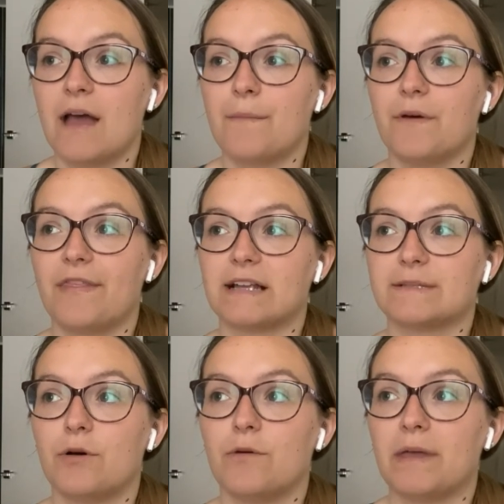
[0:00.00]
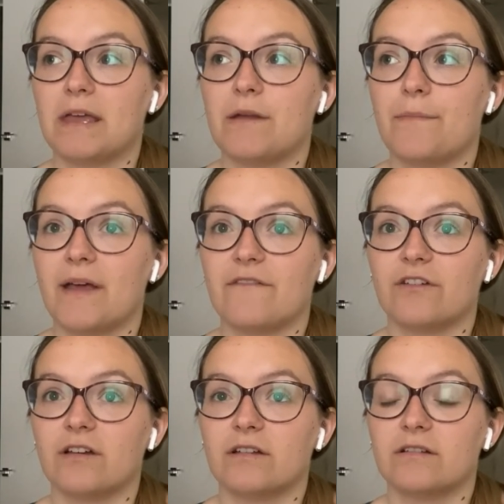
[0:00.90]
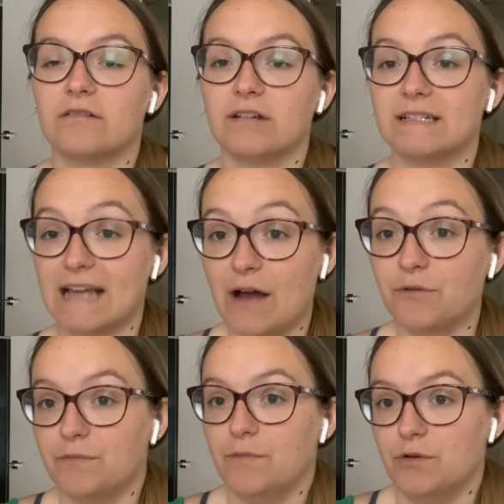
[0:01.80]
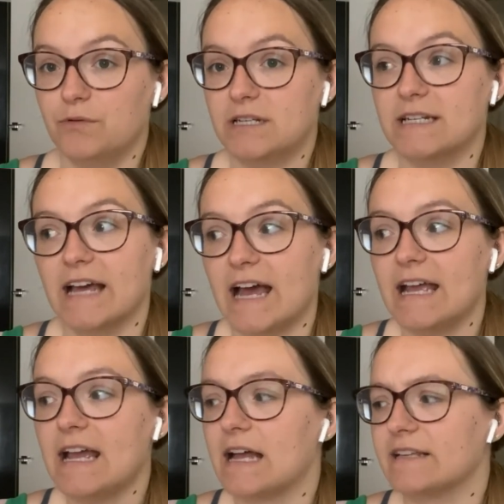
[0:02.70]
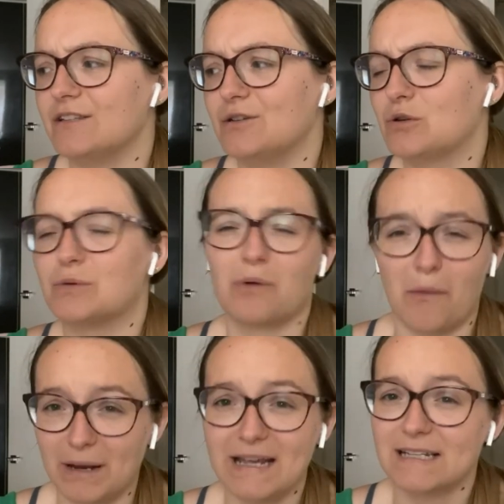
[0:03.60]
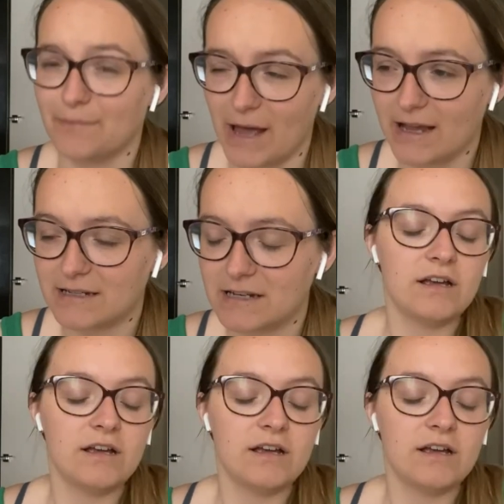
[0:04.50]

But that's put me in a bit of a down mood today, as you could probably expect.